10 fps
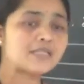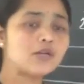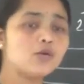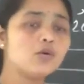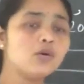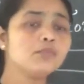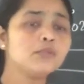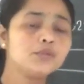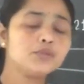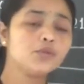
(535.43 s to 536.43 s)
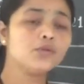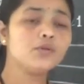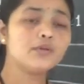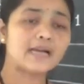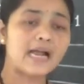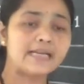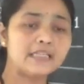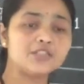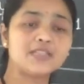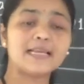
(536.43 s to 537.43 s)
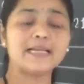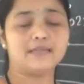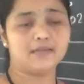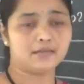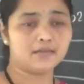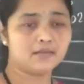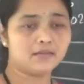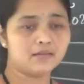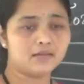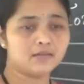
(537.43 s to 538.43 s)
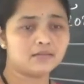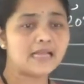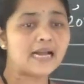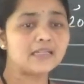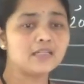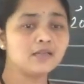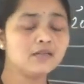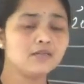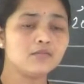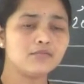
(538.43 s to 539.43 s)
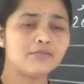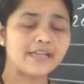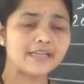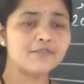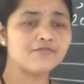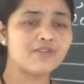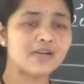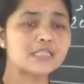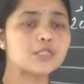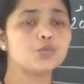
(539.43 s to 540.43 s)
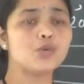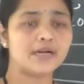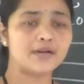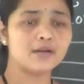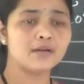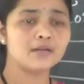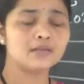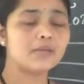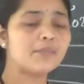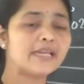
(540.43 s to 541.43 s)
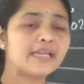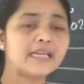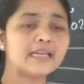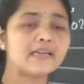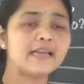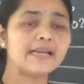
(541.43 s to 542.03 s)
whom you write the letter. That very first word, the beginning